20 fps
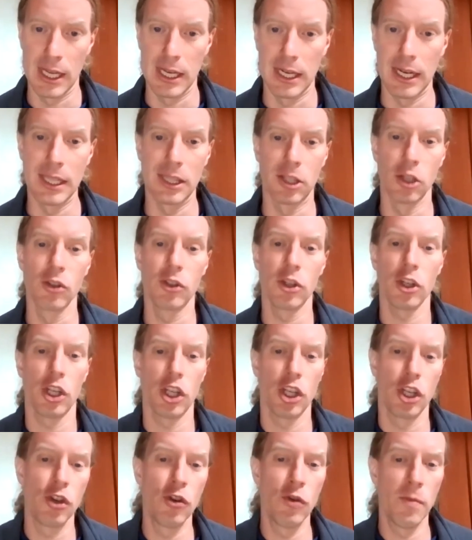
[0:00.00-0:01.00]
Right? Those are
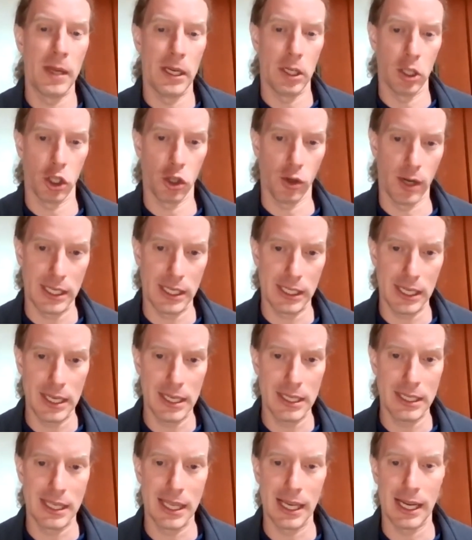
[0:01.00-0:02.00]
human
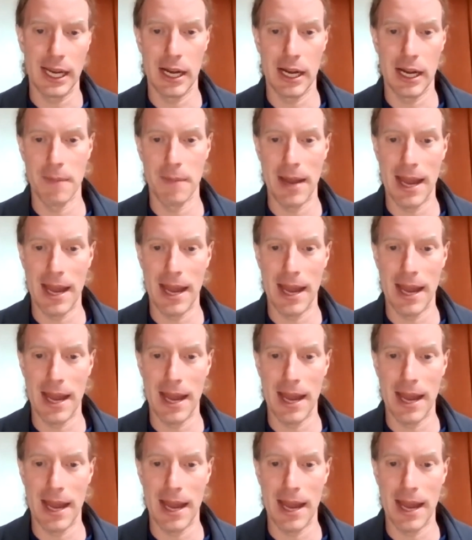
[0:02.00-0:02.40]
choices that come